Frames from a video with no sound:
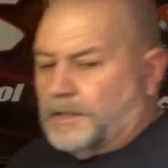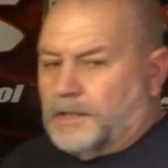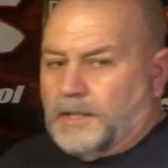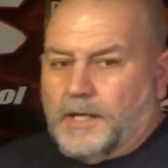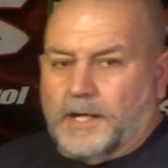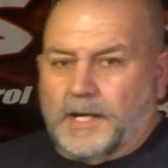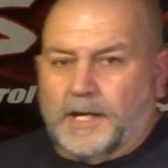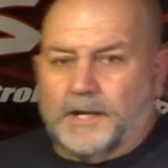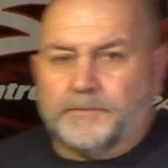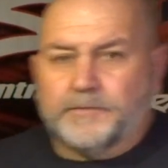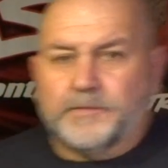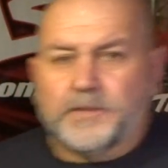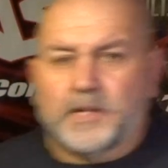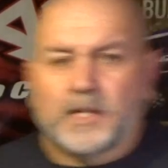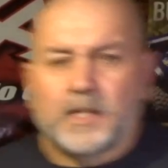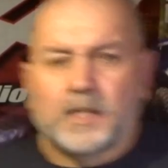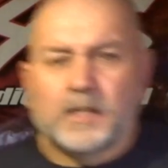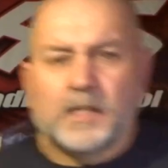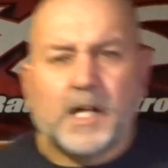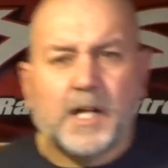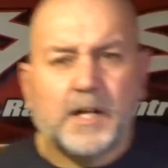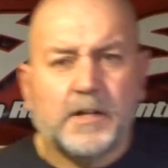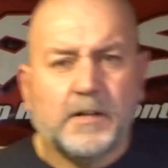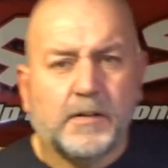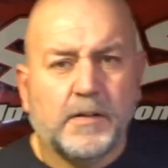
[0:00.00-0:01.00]
I have done a
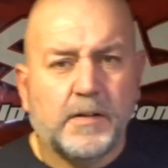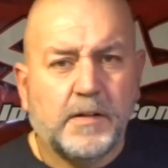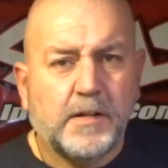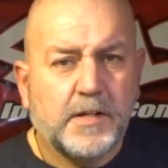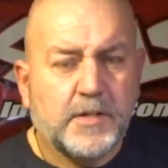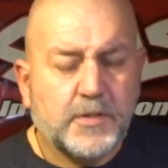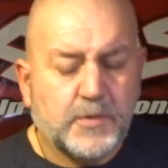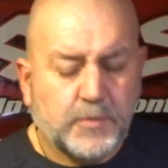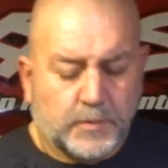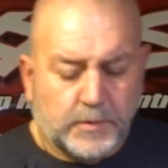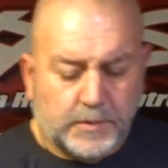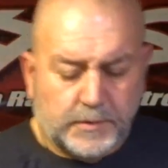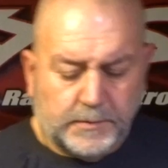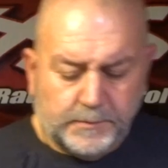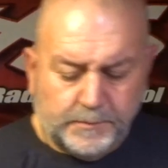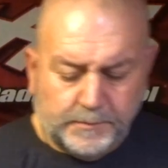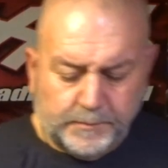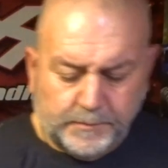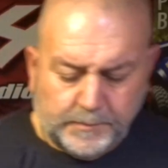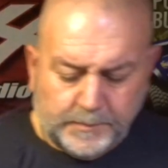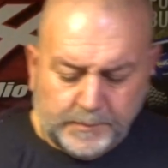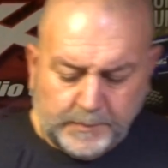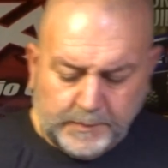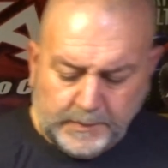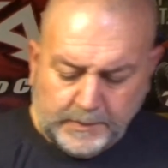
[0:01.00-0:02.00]
lot on this one,
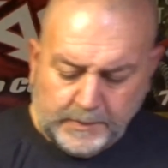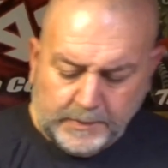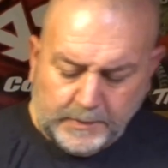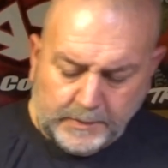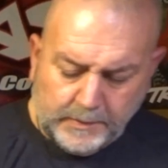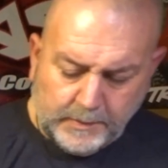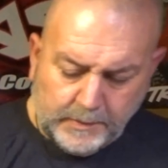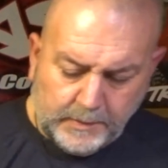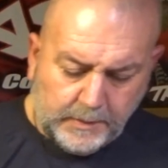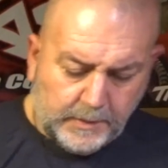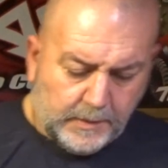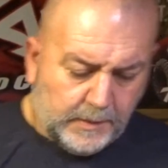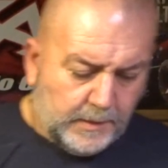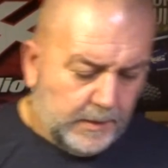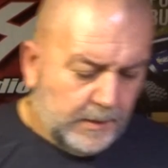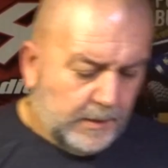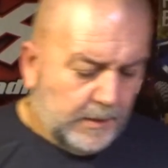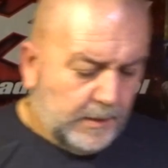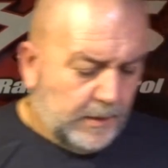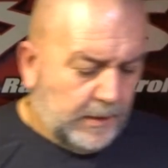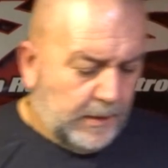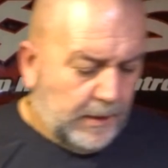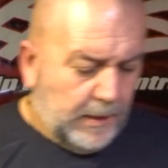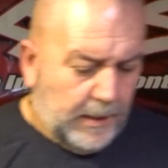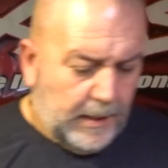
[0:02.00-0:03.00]

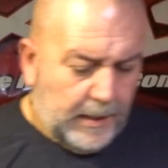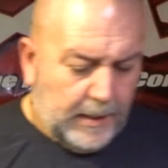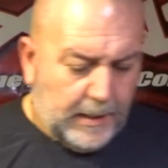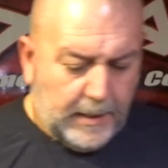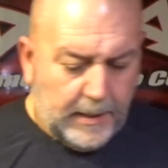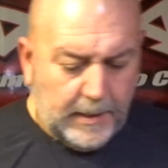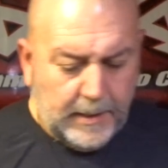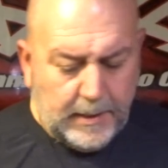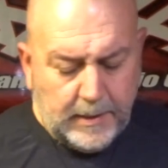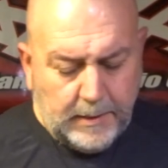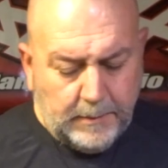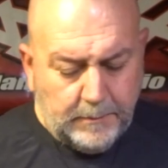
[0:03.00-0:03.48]
and